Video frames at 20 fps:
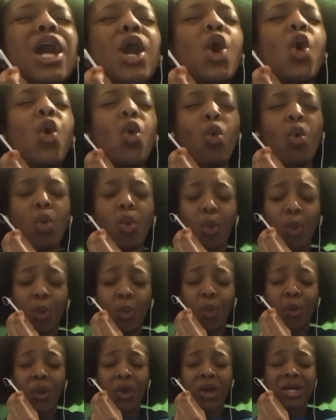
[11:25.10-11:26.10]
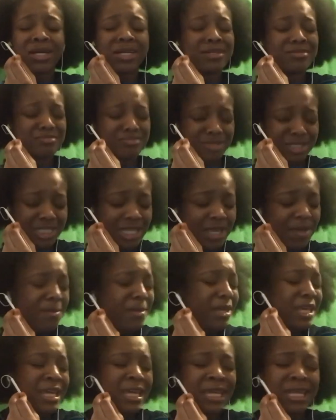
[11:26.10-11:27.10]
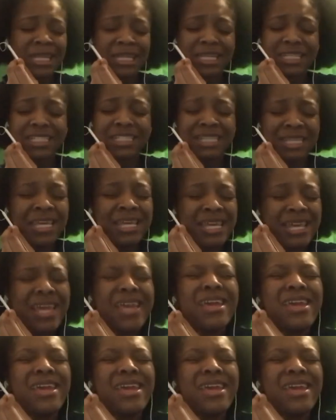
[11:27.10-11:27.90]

Oh, I'm sipping sea,